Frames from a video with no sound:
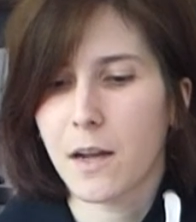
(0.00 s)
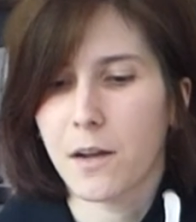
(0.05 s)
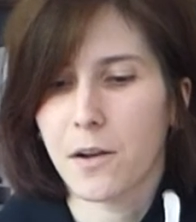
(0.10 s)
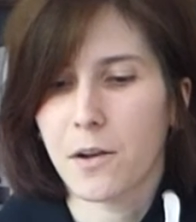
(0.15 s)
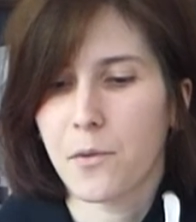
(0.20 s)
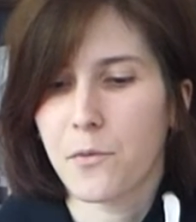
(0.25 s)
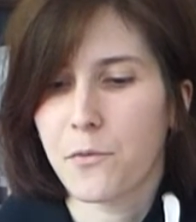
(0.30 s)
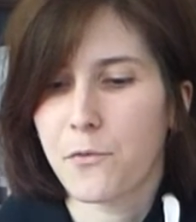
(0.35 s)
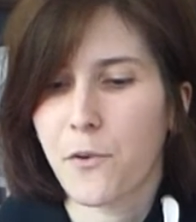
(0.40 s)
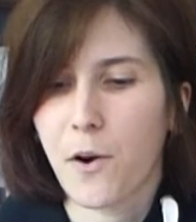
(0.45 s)

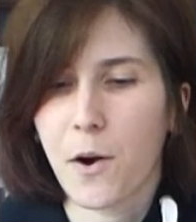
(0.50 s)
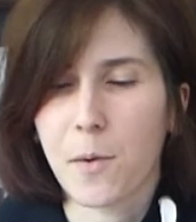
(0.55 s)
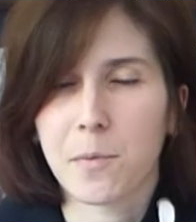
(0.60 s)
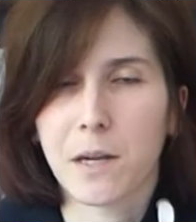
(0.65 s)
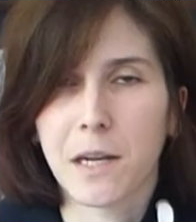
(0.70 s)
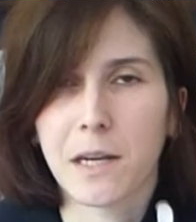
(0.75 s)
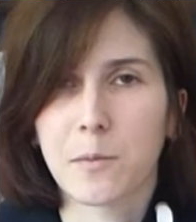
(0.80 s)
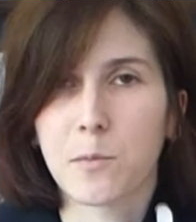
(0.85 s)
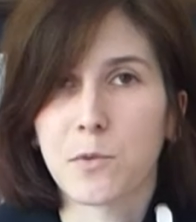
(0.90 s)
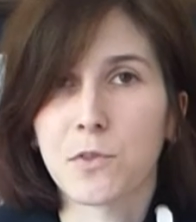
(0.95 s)

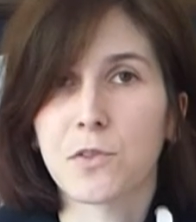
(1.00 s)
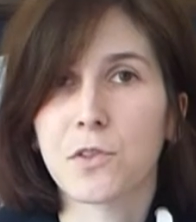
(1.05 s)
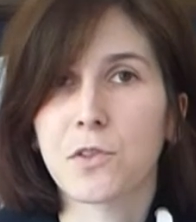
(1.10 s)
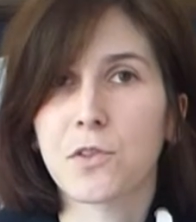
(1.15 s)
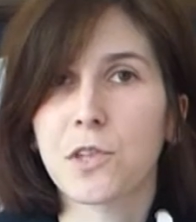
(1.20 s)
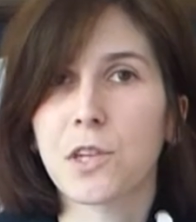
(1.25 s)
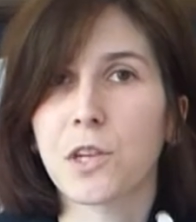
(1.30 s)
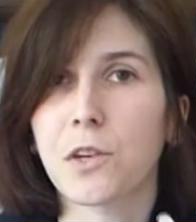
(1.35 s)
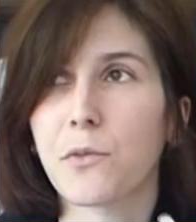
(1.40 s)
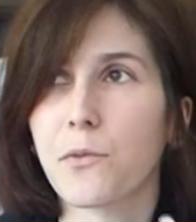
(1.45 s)
farm animals.
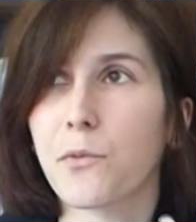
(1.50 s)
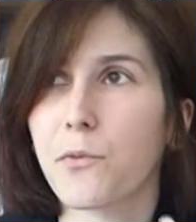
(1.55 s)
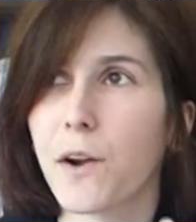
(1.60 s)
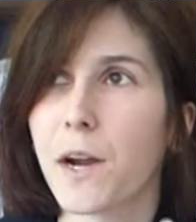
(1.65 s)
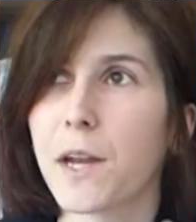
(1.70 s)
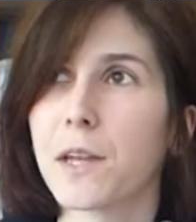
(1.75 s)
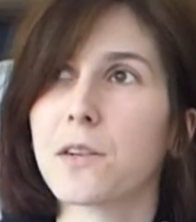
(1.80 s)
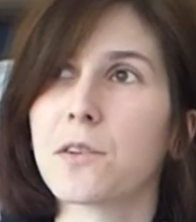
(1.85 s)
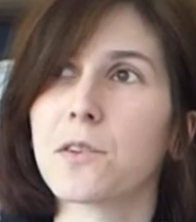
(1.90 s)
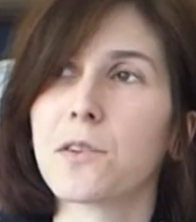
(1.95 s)
You can
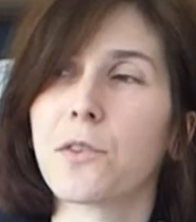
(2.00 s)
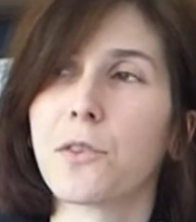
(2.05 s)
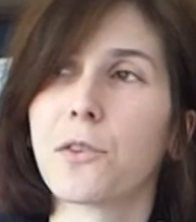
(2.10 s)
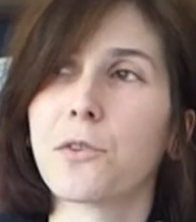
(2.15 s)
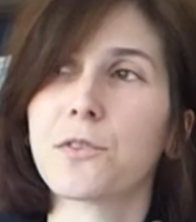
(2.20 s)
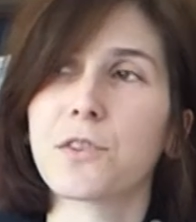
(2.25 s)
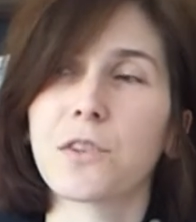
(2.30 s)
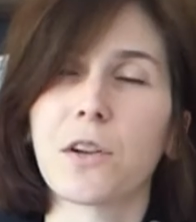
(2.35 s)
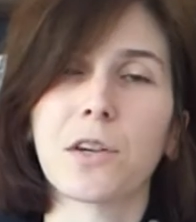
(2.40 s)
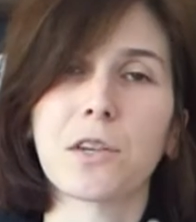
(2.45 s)
find
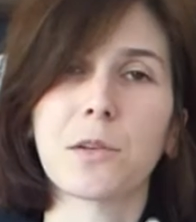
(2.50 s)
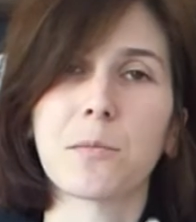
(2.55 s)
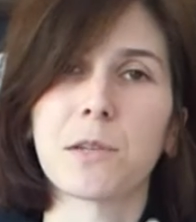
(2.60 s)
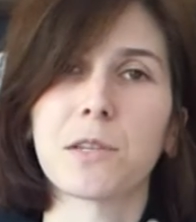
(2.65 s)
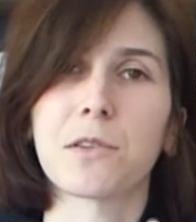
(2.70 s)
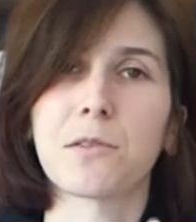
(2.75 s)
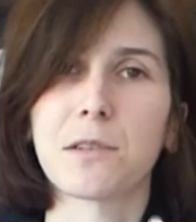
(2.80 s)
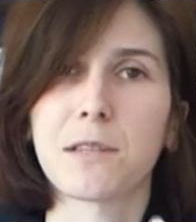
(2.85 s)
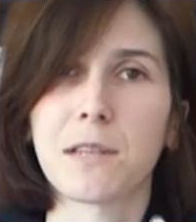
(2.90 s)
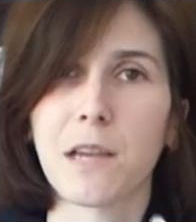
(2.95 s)
these
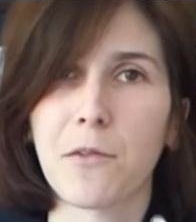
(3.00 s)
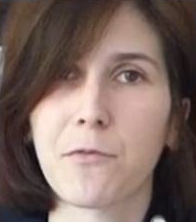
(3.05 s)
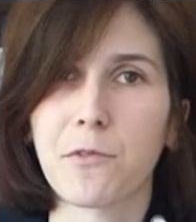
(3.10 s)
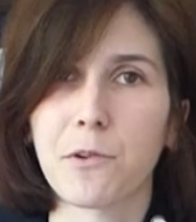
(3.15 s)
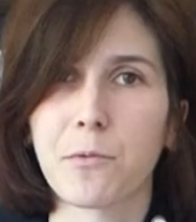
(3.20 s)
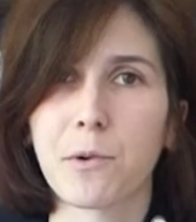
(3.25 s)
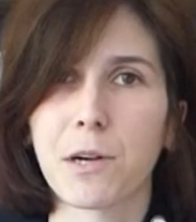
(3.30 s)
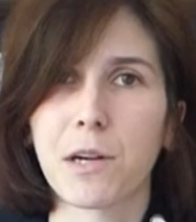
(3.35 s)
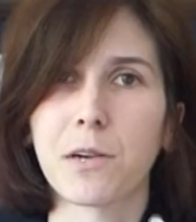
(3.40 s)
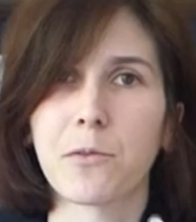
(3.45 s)
documentaries
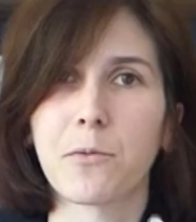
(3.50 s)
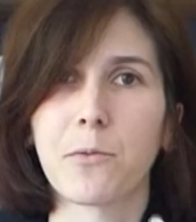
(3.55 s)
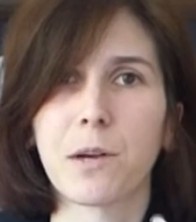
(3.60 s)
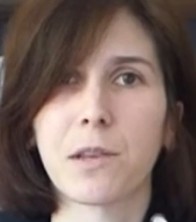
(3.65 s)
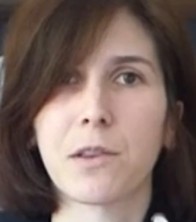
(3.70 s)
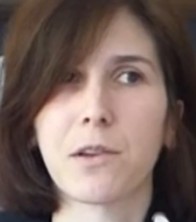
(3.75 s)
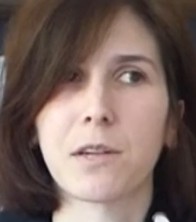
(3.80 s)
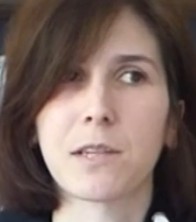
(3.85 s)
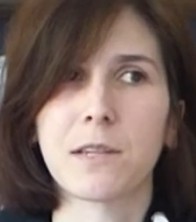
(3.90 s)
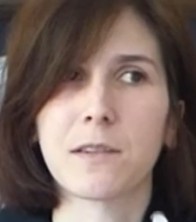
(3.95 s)
everywhere,
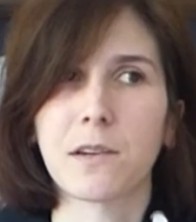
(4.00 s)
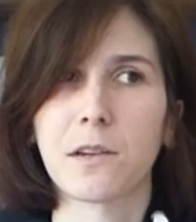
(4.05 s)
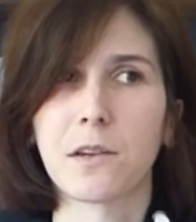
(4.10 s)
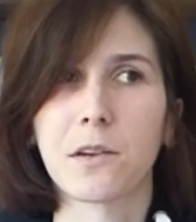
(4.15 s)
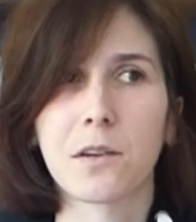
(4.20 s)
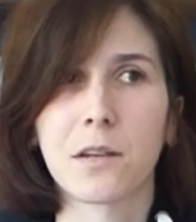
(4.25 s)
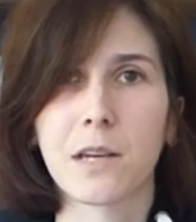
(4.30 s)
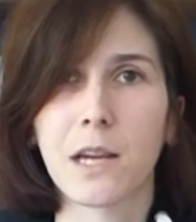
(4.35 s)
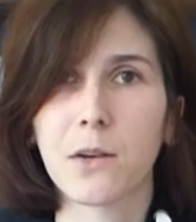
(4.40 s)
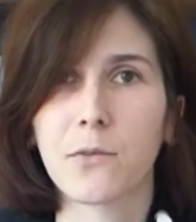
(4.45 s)
whether it's
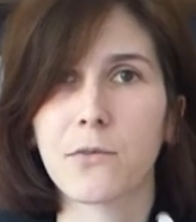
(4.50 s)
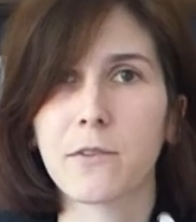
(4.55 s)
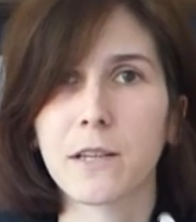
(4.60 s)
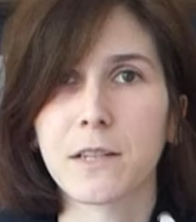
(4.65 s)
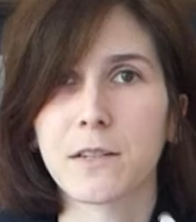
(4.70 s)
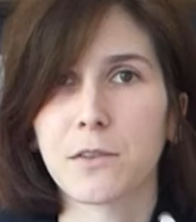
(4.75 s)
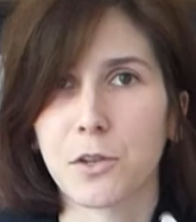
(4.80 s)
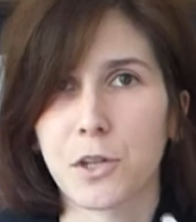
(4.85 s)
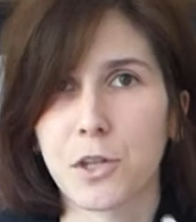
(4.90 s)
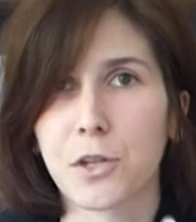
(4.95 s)
on
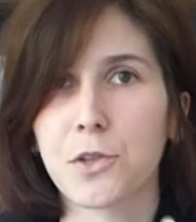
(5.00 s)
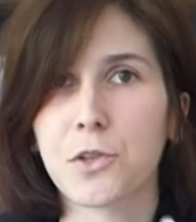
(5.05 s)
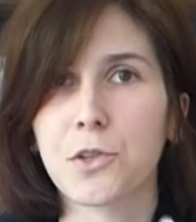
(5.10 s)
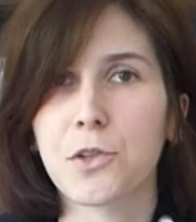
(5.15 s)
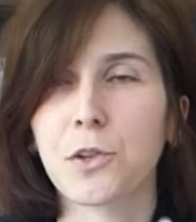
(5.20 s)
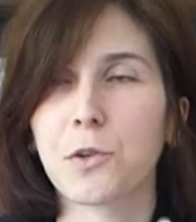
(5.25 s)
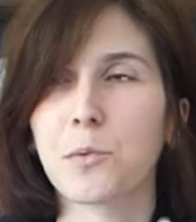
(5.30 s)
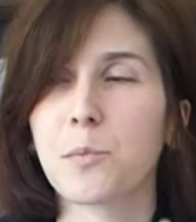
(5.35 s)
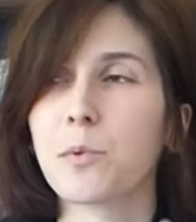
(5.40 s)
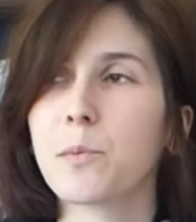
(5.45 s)
Netflix or
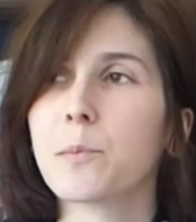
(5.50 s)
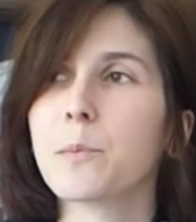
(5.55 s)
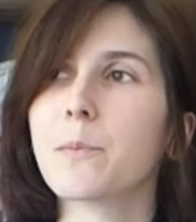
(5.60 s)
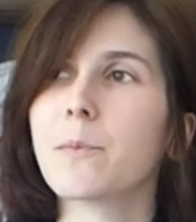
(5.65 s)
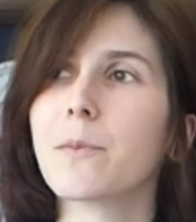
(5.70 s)
YouTube.